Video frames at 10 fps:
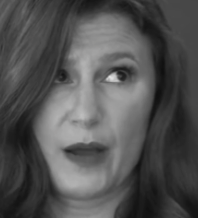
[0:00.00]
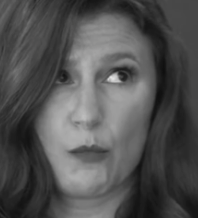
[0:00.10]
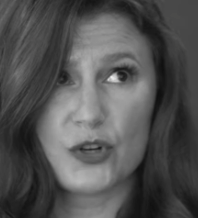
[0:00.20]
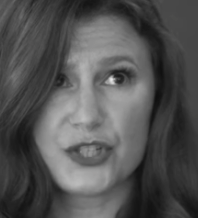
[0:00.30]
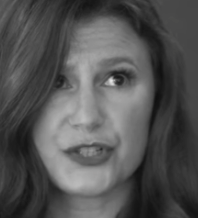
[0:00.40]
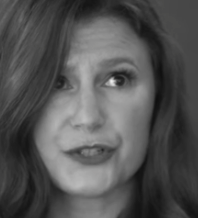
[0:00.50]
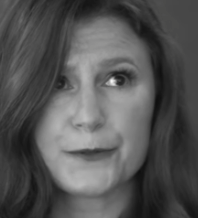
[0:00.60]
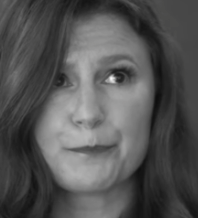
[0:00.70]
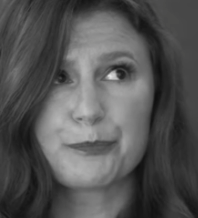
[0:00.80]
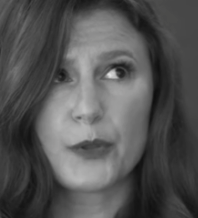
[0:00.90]
that
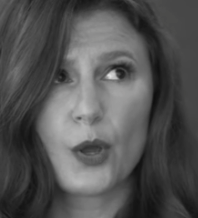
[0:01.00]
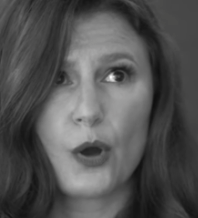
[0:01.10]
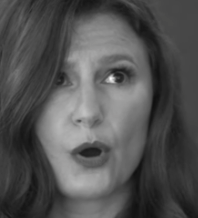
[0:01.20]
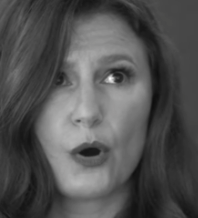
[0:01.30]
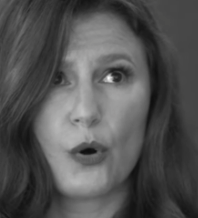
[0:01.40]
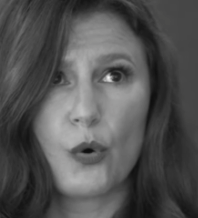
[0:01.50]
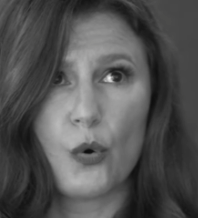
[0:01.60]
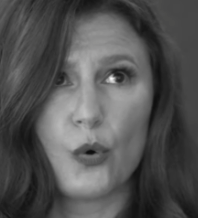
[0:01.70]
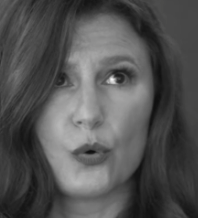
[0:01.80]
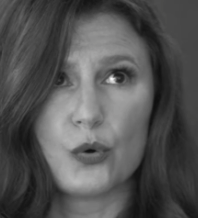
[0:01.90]
wanted
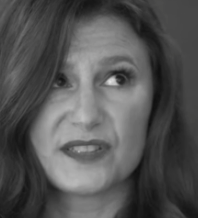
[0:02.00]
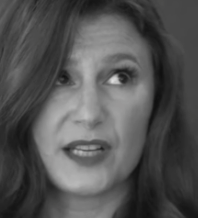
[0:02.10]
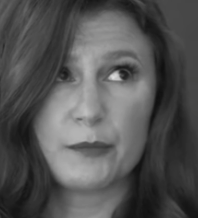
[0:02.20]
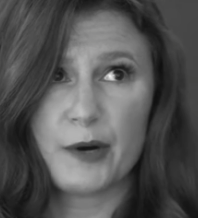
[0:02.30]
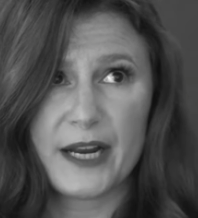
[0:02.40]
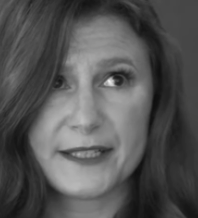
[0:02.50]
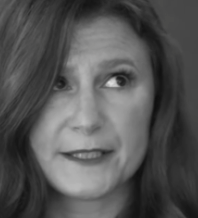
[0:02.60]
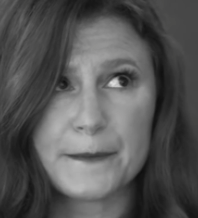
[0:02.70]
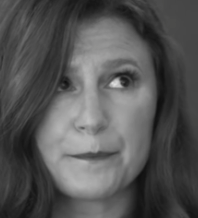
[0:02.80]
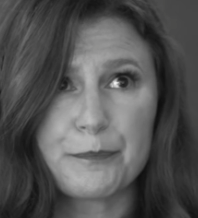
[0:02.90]
or
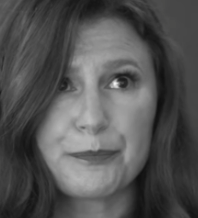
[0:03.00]
celebrated.